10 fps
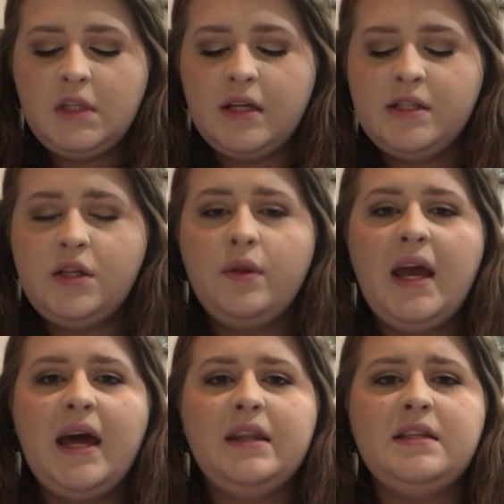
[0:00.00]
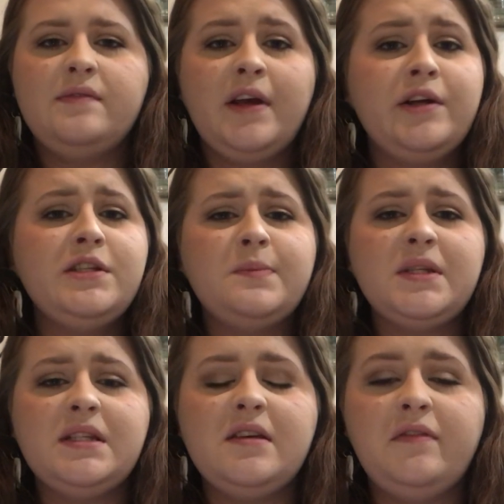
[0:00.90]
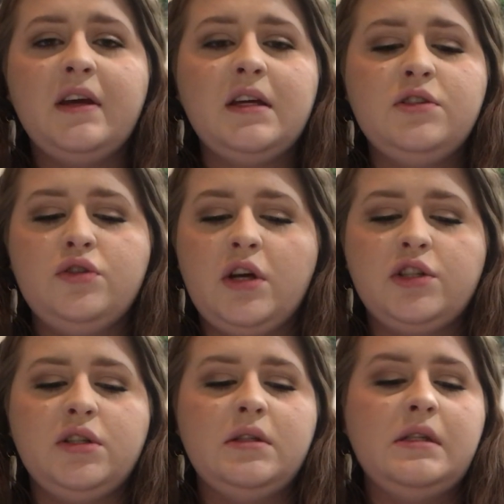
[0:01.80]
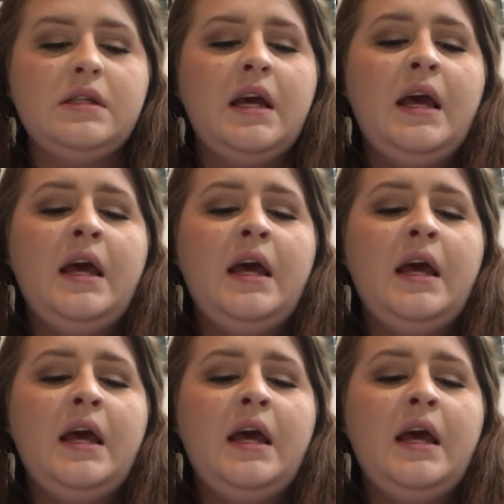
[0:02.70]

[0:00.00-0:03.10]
And so they had these very specific instructions.